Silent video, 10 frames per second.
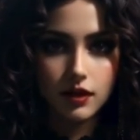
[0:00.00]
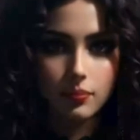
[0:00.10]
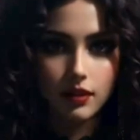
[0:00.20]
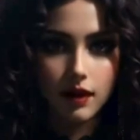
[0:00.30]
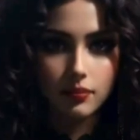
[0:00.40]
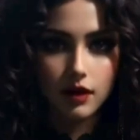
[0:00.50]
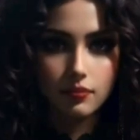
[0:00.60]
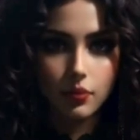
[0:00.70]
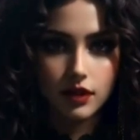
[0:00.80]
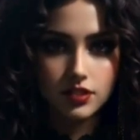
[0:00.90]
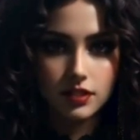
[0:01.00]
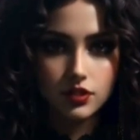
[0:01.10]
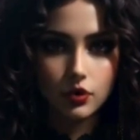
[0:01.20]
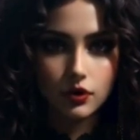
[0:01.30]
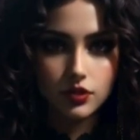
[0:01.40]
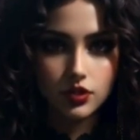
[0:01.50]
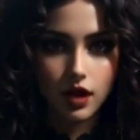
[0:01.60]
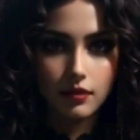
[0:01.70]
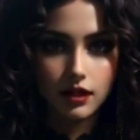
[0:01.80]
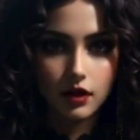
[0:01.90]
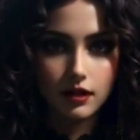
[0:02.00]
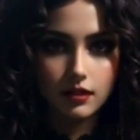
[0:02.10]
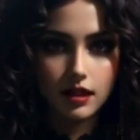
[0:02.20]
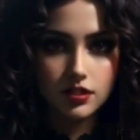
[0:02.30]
the malevolent presence grew stronger,